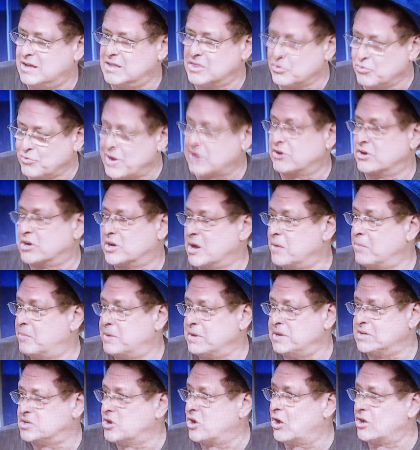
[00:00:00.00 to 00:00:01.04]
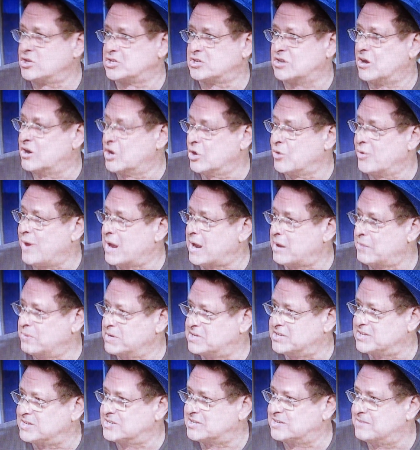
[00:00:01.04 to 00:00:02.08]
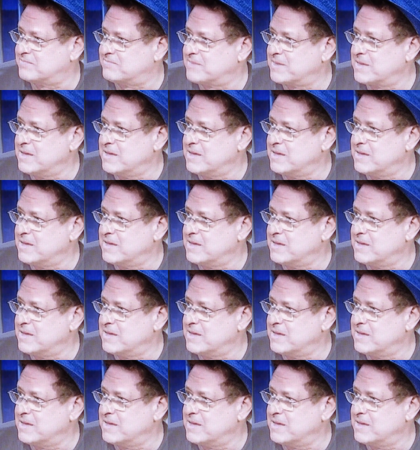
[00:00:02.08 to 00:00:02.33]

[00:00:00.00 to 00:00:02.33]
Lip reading: the record companies all started to go out of business.